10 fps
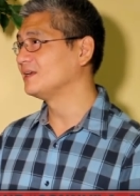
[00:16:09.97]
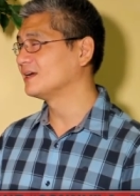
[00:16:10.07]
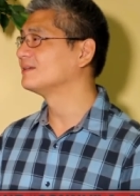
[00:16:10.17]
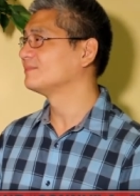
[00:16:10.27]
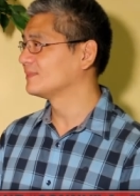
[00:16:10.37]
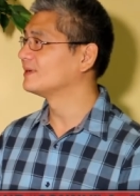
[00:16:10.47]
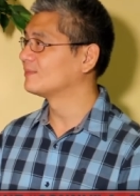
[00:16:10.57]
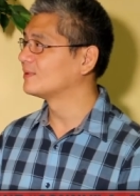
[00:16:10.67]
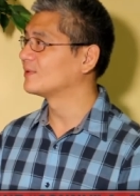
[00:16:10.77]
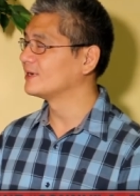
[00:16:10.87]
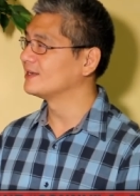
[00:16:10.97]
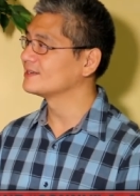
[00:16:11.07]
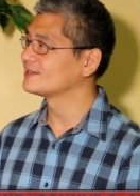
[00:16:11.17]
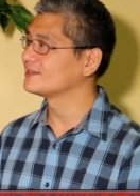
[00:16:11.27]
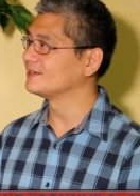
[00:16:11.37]
yeah. Yeah, more or
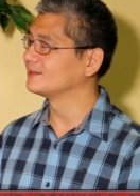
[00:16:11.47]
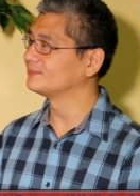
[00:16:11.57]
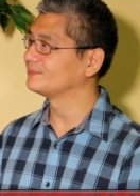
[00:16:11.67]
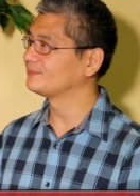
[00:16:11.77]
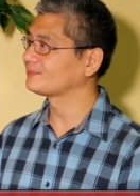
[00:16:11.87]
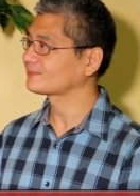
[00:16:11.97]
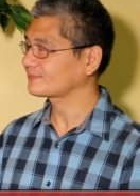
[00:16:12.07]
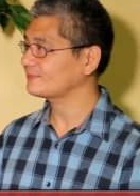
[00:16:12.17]
less. Okay. Yeah. So,